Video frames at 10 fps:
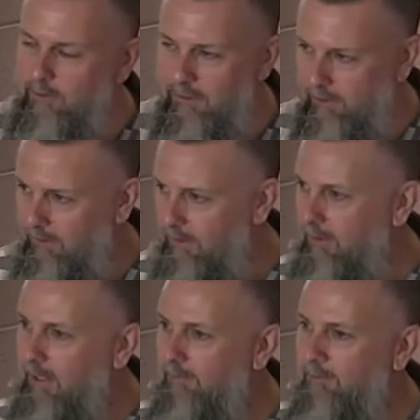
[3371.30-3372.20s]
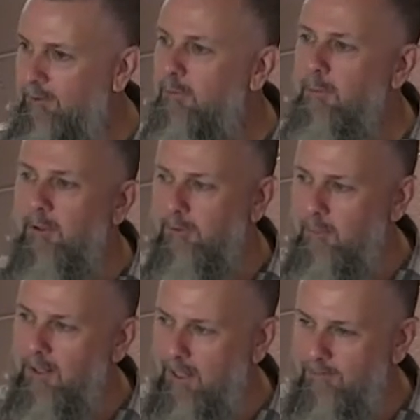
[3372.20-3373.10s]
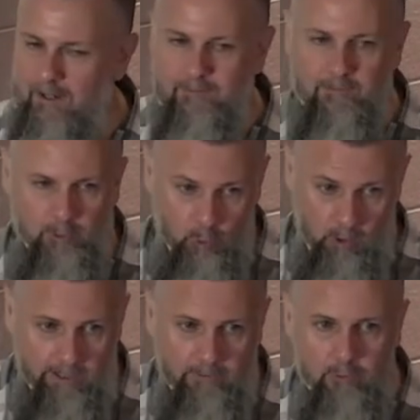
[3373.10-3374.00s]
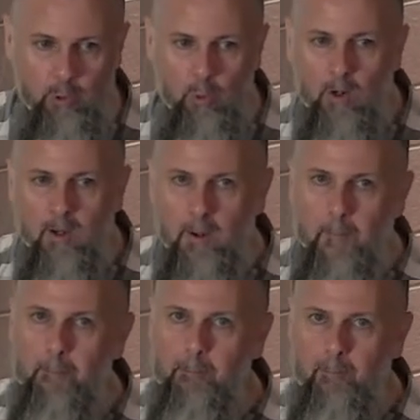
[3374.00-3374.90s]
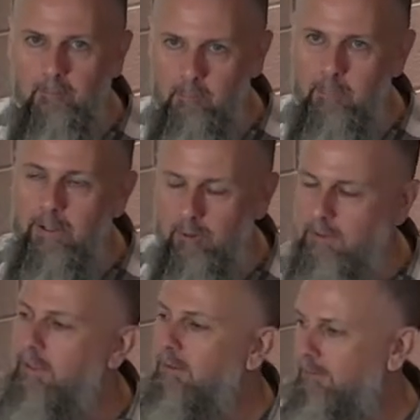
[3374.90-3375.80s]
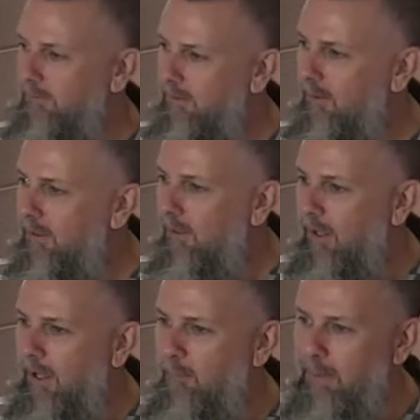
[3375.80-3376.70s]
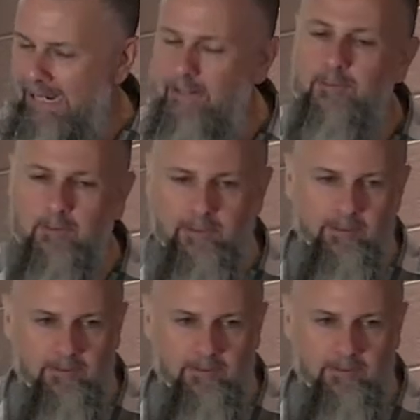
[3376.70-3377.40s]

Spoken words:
thing I've ever experienced in my life. I've never cried so bitterly and painfully.